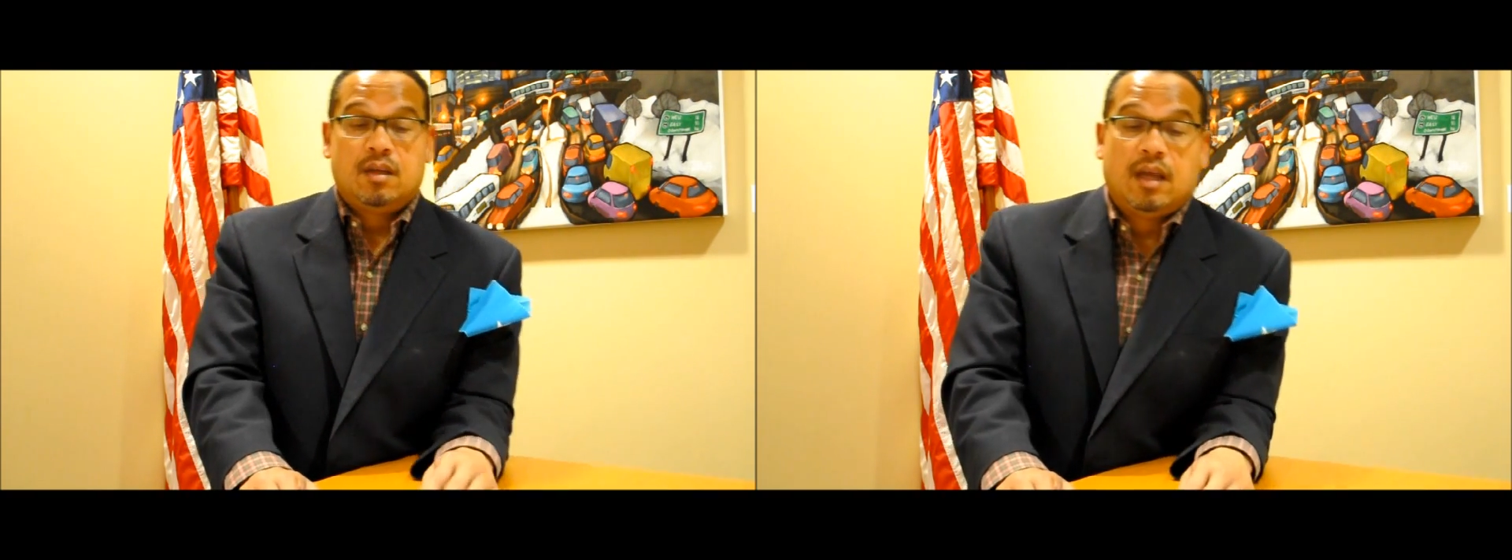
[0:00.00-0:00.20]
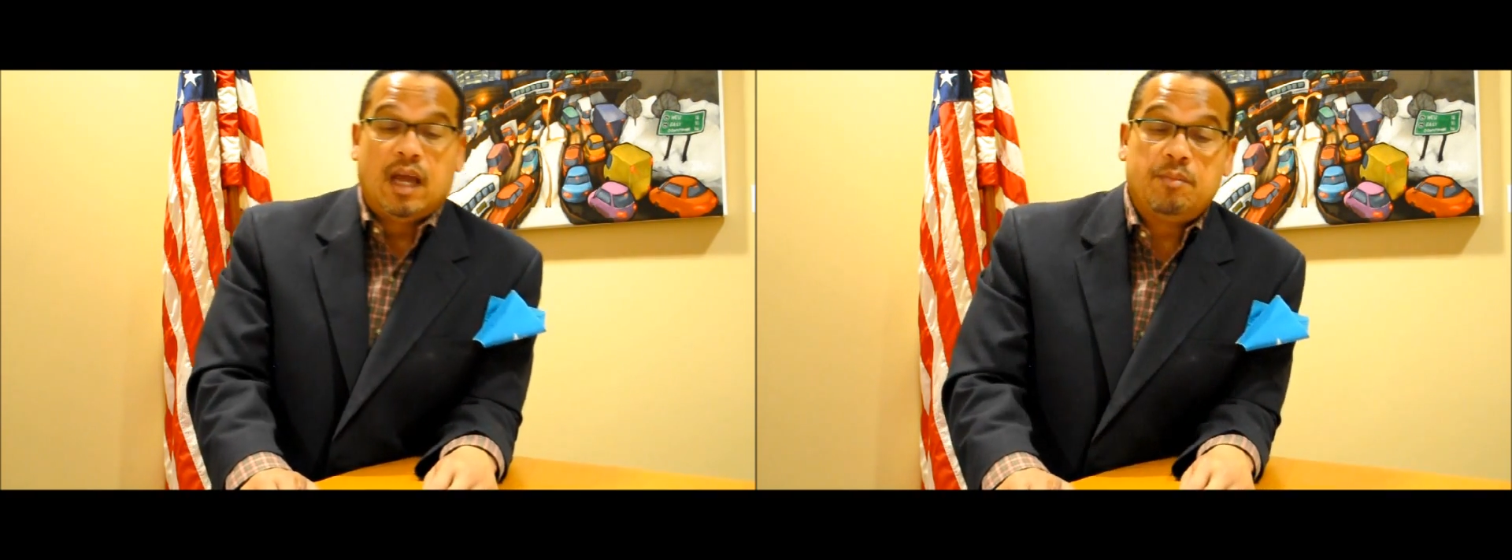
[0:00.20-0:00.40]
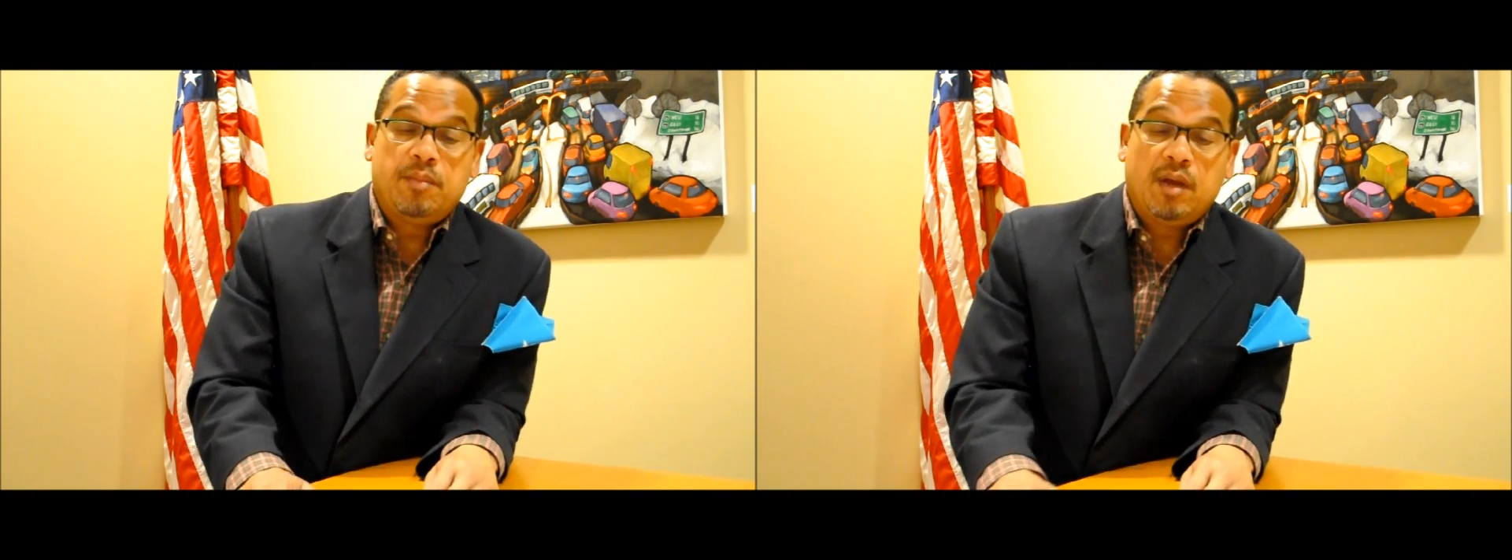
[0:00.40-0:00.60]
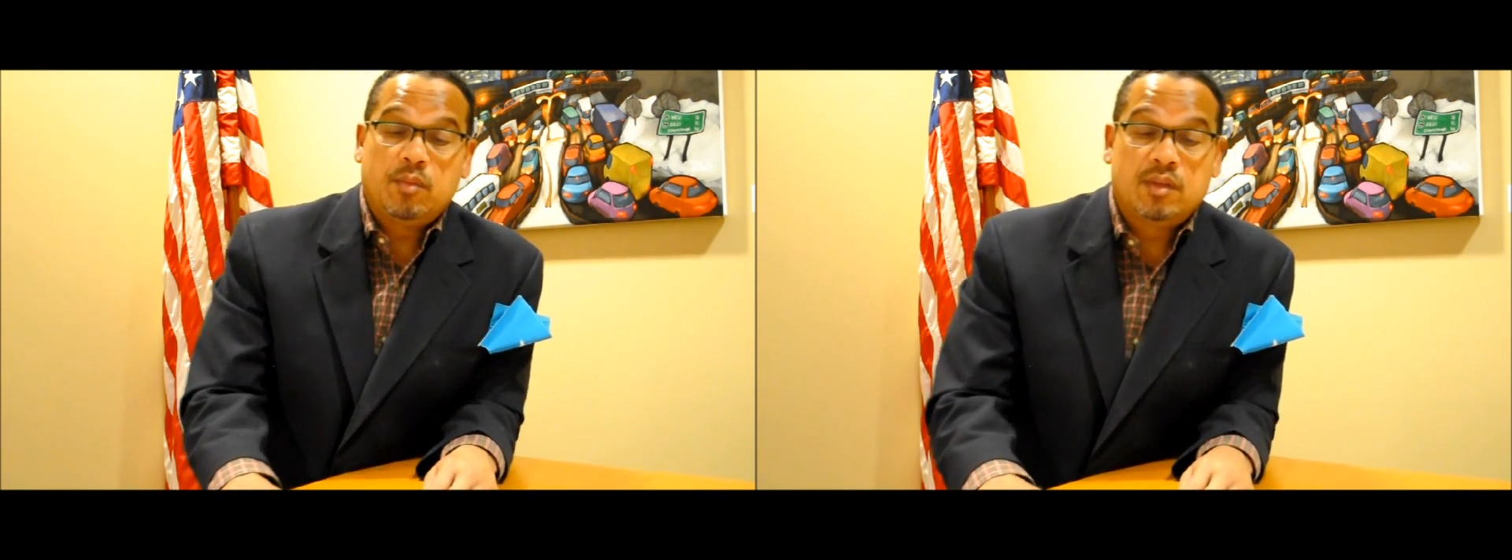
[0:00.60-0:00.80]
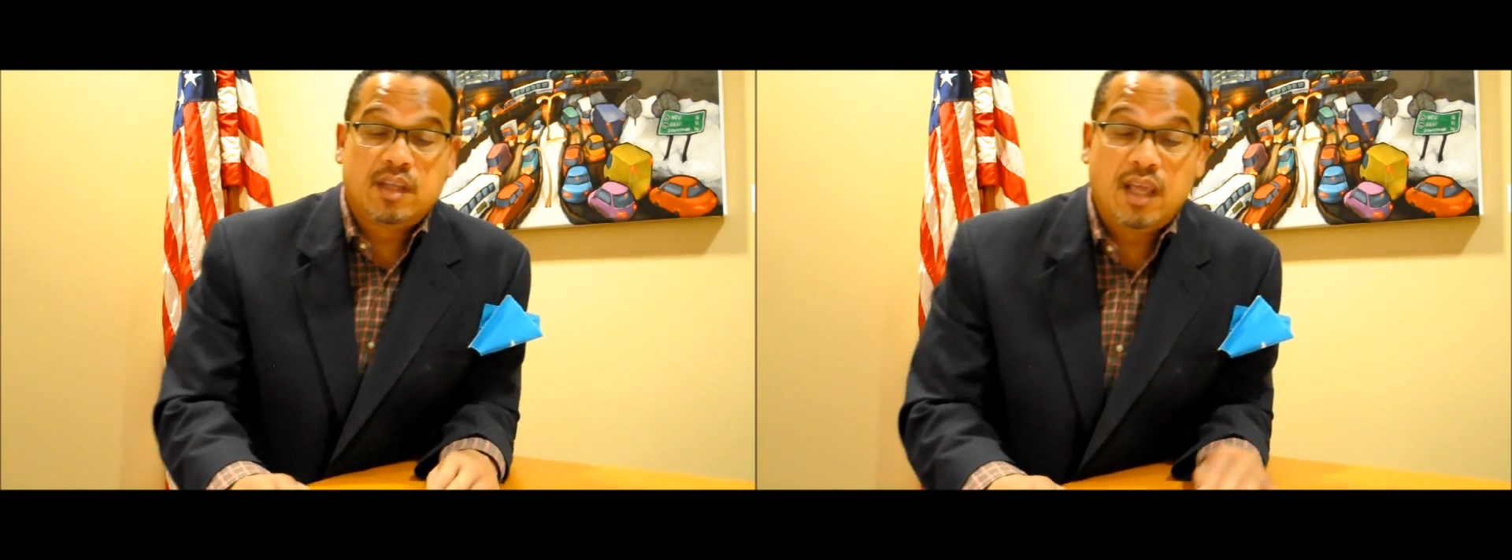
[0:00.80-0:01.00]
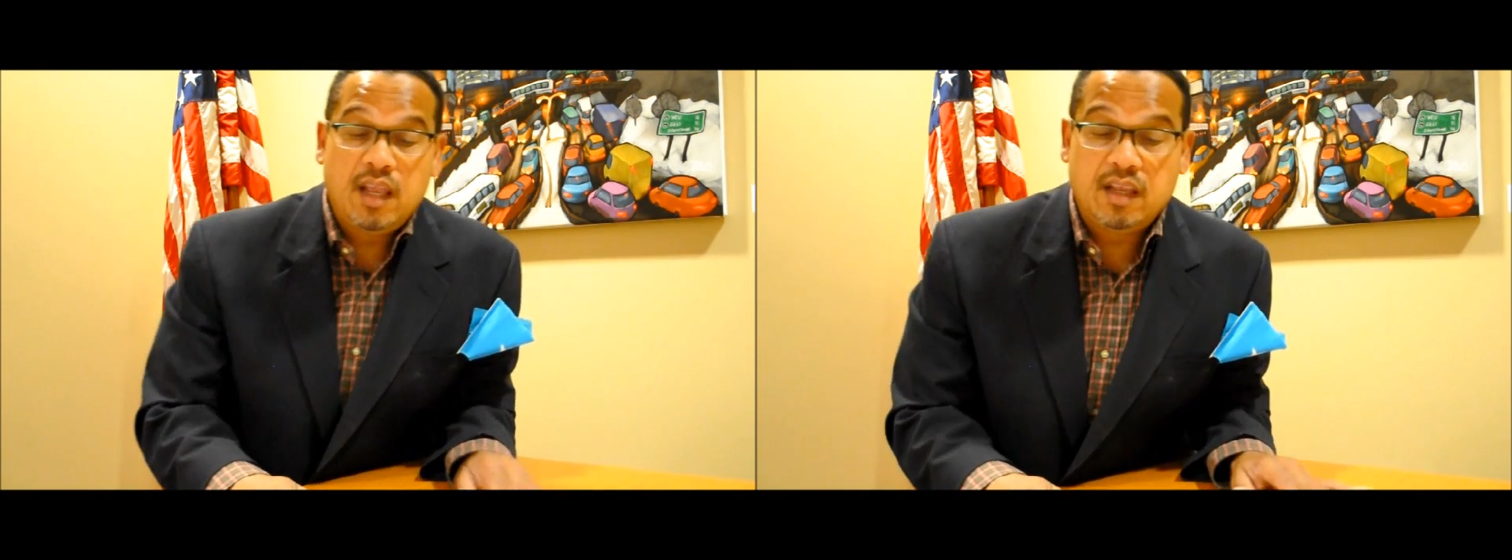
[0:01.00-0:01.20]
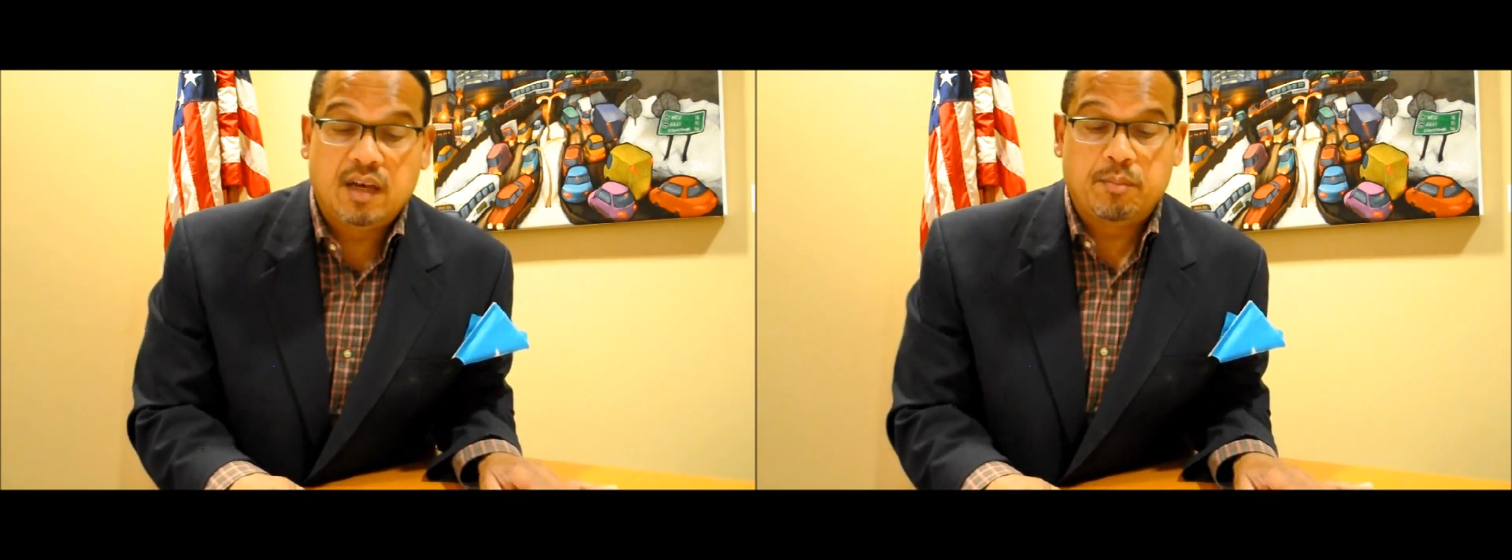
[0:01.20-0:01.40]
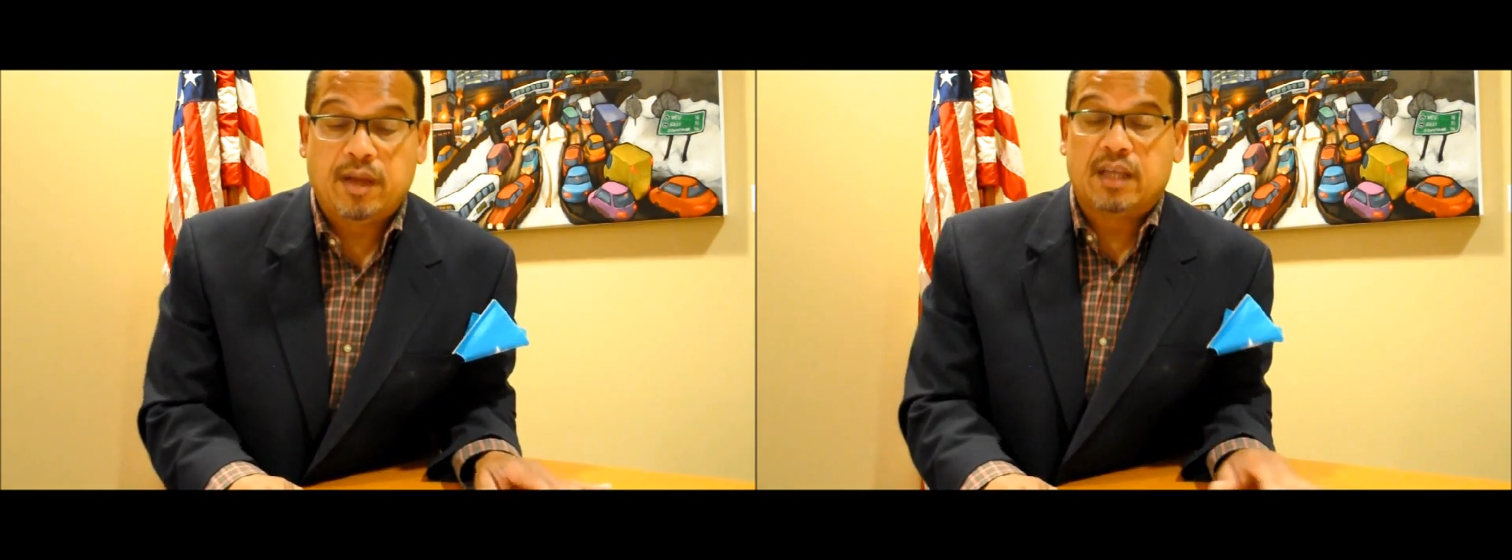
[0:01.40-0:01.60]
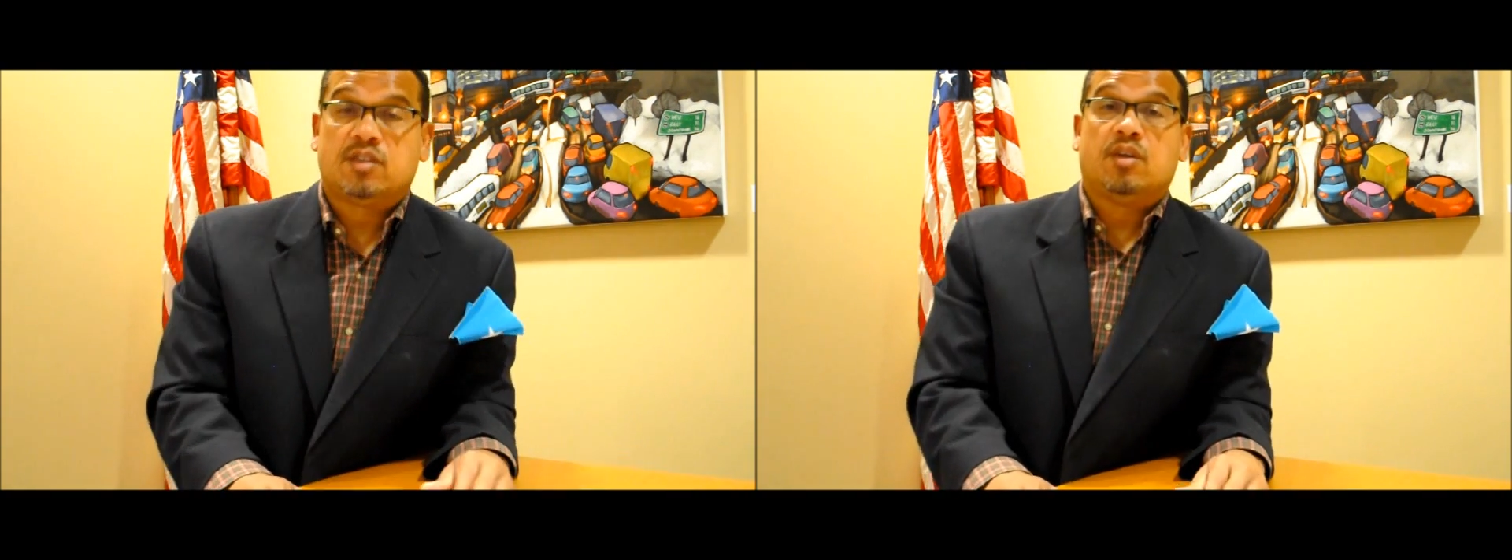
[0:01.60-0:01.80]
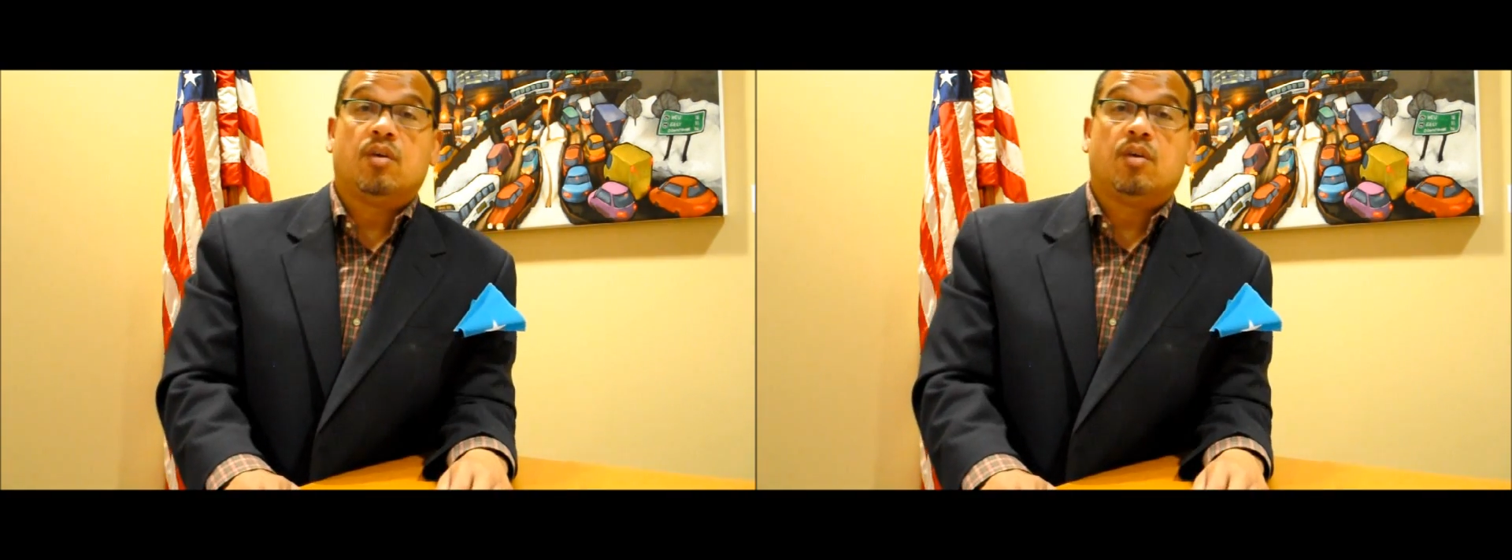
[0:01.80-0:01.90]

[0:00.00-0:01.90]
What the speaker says: I met with the Kenyan ambassador